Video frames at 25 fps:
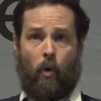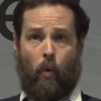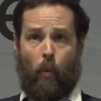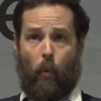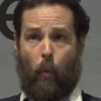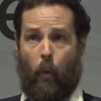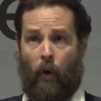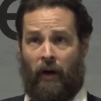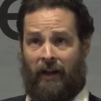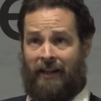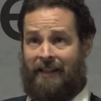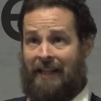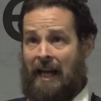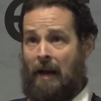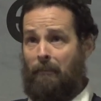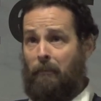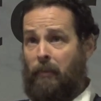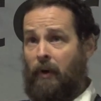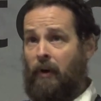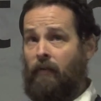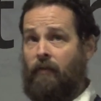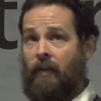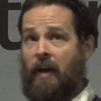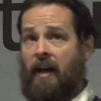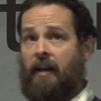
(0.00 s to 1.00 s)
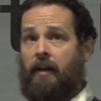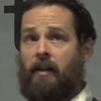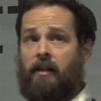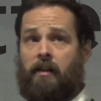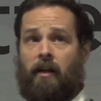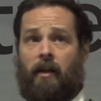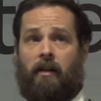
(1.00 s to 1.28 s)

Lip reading: One example of that is,